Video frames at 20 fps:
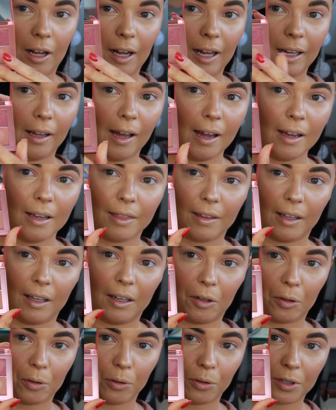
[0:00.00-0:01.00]
highlight in the
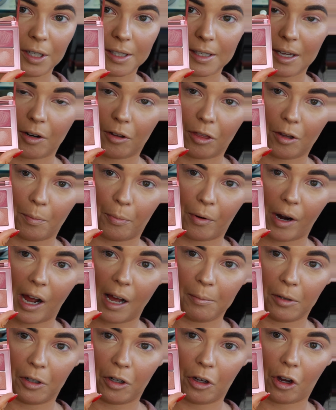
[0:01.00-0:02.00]
inner corners and on the brow,
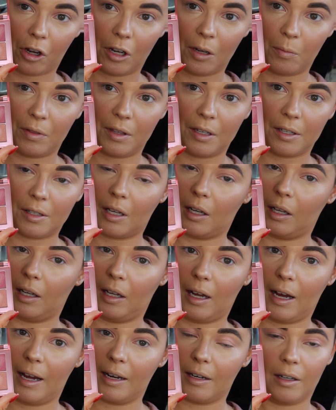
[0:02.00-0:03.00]
I'm going to go in with this
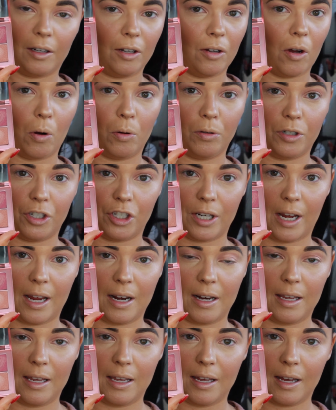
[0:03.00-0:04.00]
light gold
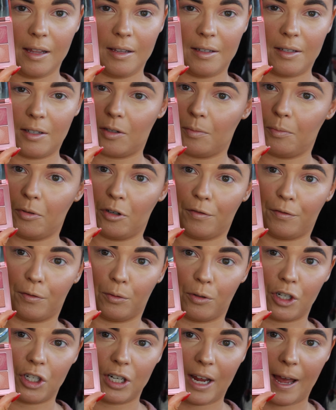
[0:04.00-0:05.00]
shade here. This is a
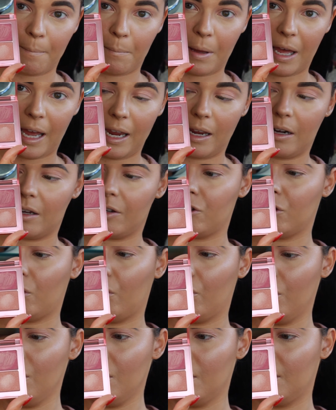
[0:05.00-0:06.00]
beautiful champagne
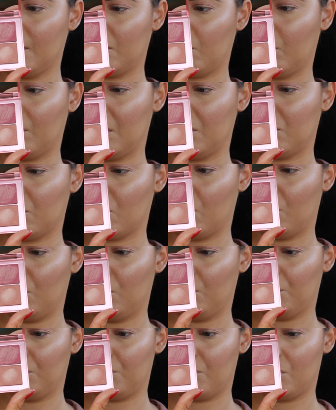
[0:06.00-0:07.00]
tone. This one is
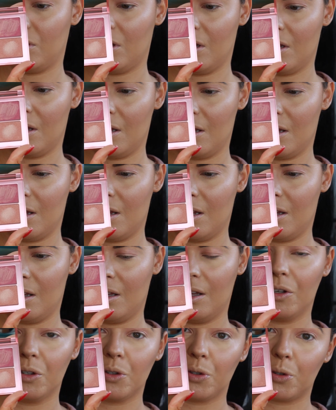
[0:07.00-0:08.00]
called
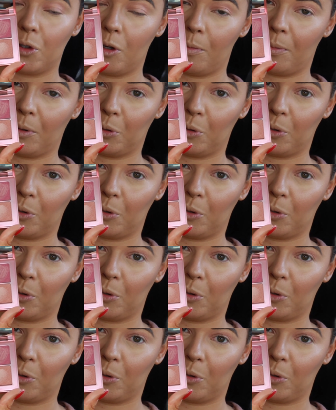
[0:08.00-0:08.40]
Super